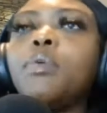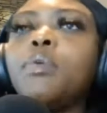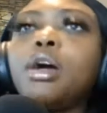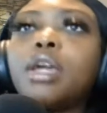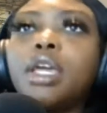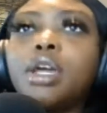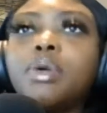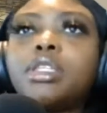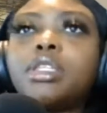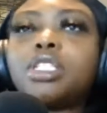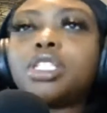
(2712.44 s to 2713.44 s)
again,
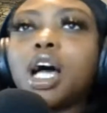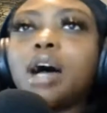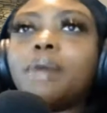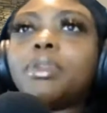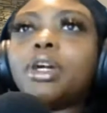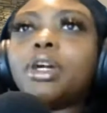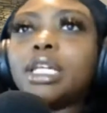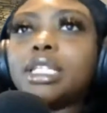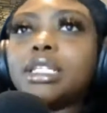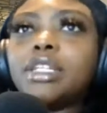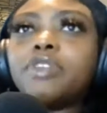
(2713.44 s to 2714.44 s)
with this job, learning
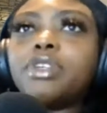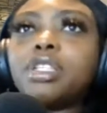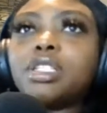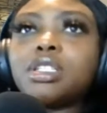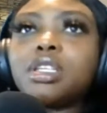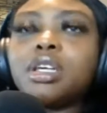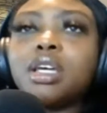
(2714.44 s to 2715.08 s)
the difference